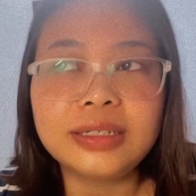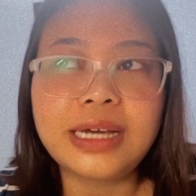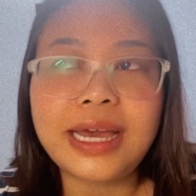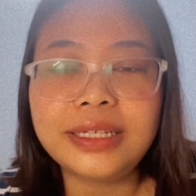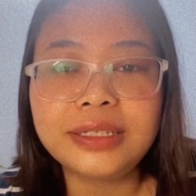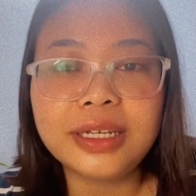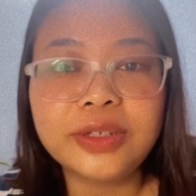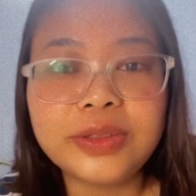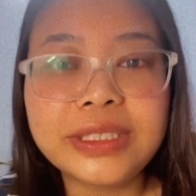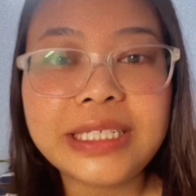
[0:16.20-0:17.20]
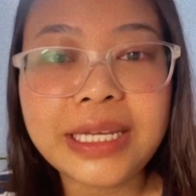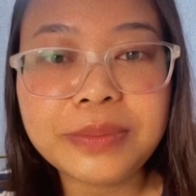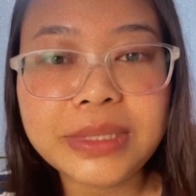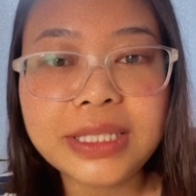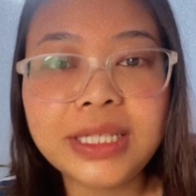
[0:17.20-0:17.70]
I
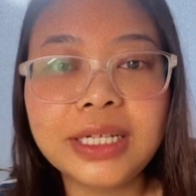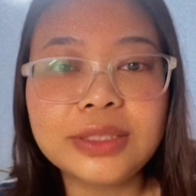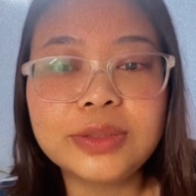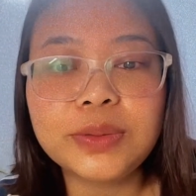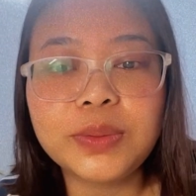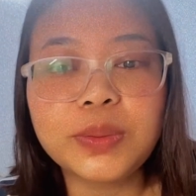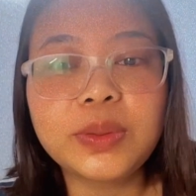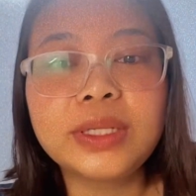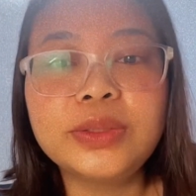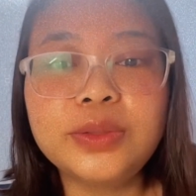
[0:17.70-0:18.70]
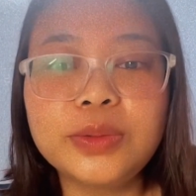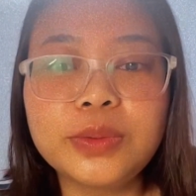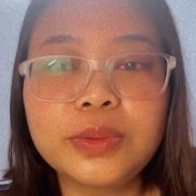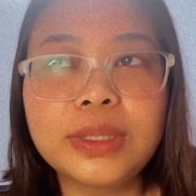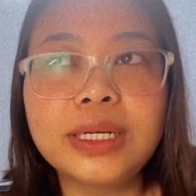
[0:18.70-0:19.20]
DM sida so adado
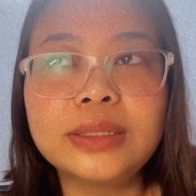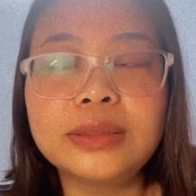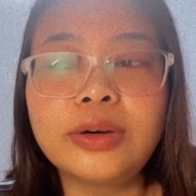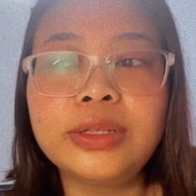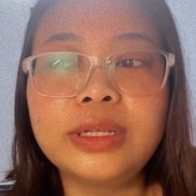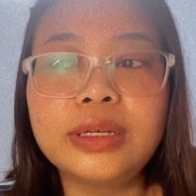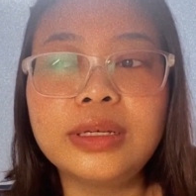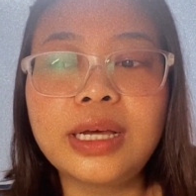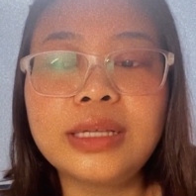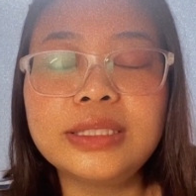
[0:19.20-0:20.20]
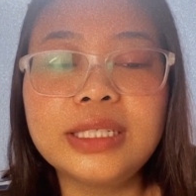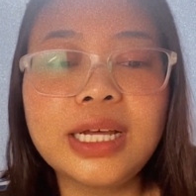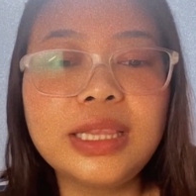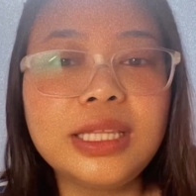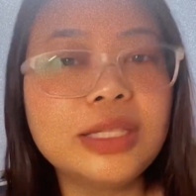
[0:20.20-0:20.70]
on
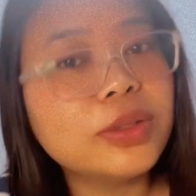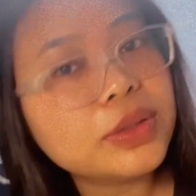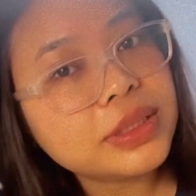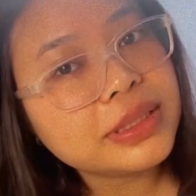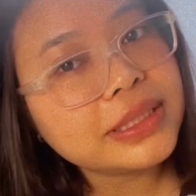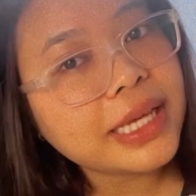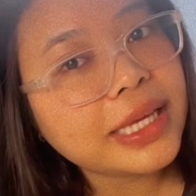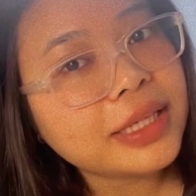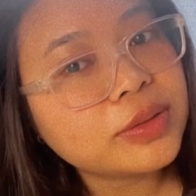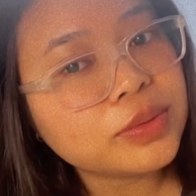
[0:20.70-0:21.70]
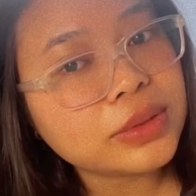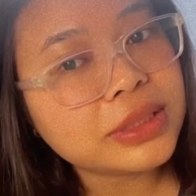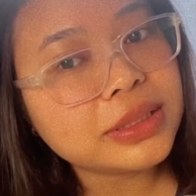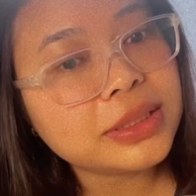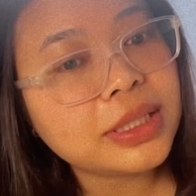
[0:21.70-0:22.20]
hajikan di toner se ai kashu
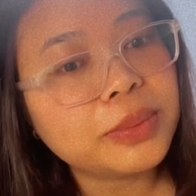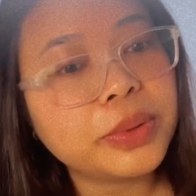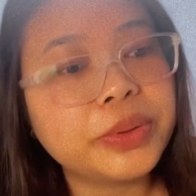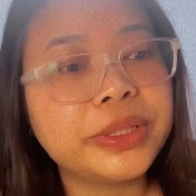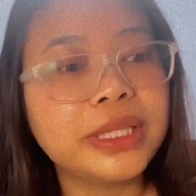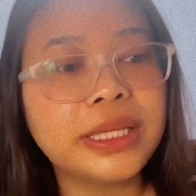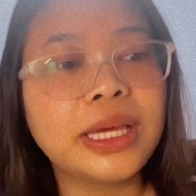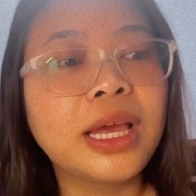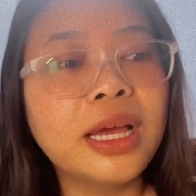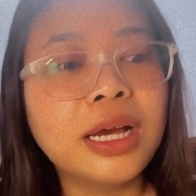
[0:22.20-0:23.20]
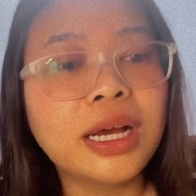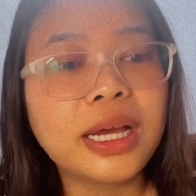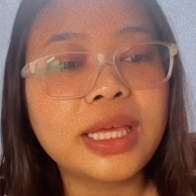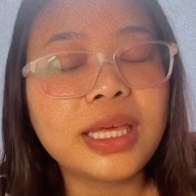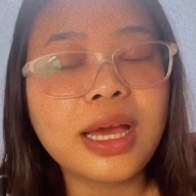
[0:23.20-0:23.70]
seasonable oide
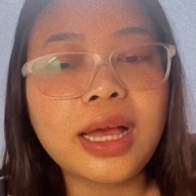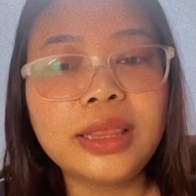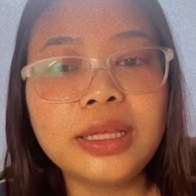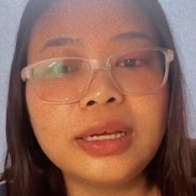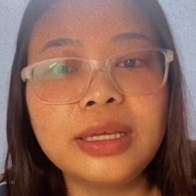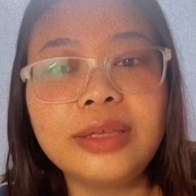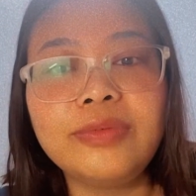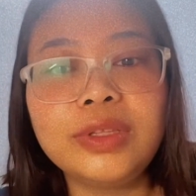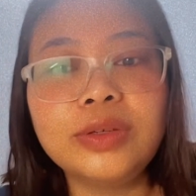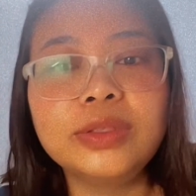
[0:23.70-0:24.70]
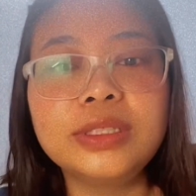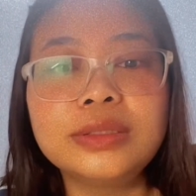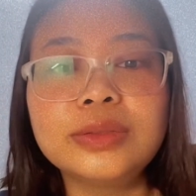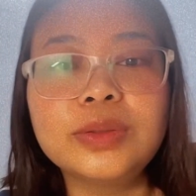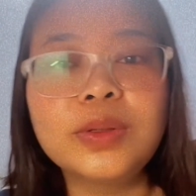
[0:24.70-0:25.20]
aigi hana gi video da
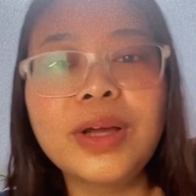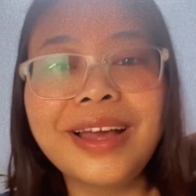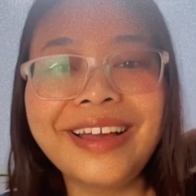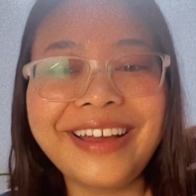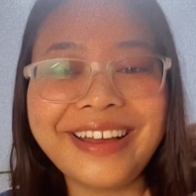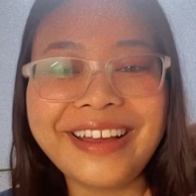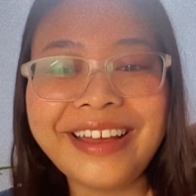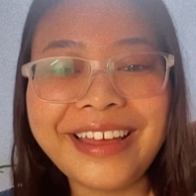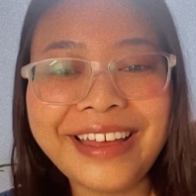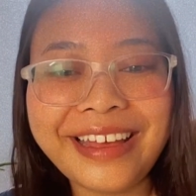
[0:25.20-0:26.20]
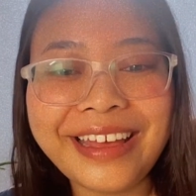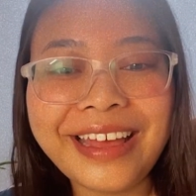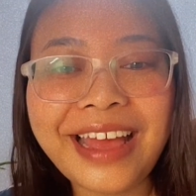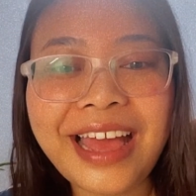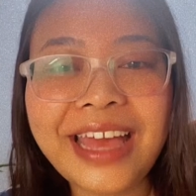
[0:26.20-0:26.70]
su
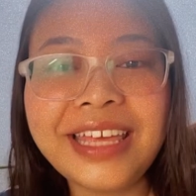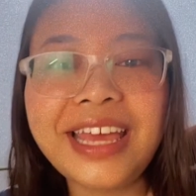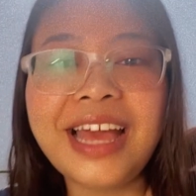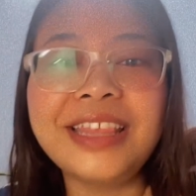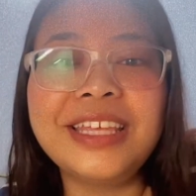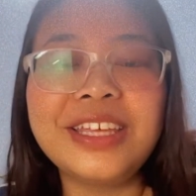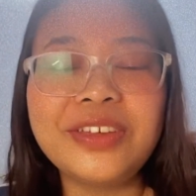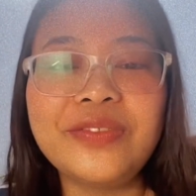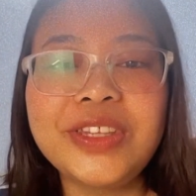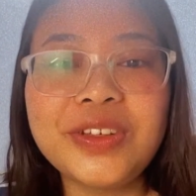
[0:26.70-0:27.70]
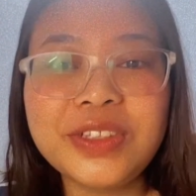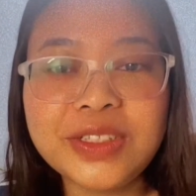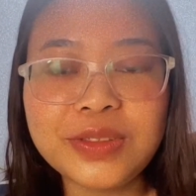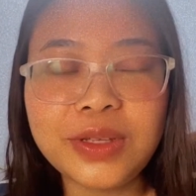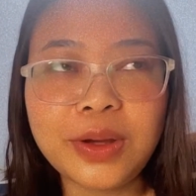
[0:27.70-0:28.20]
aigi hana gi video
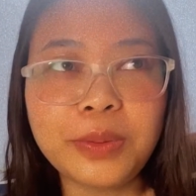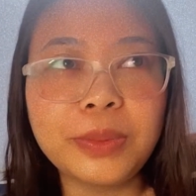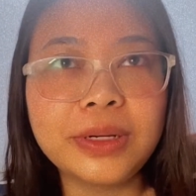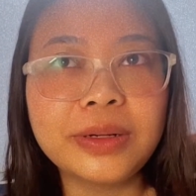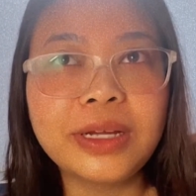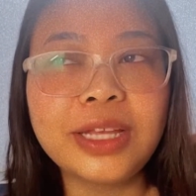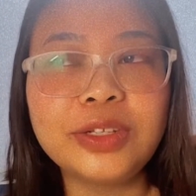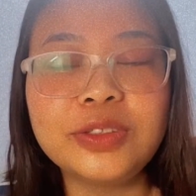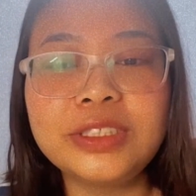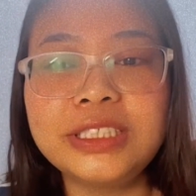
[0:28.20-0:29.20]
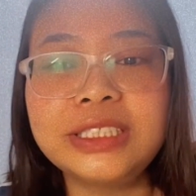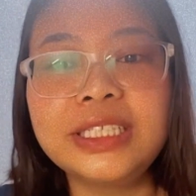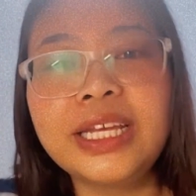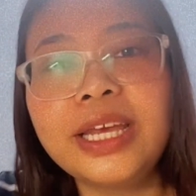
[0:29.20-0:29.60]
da su yawa da season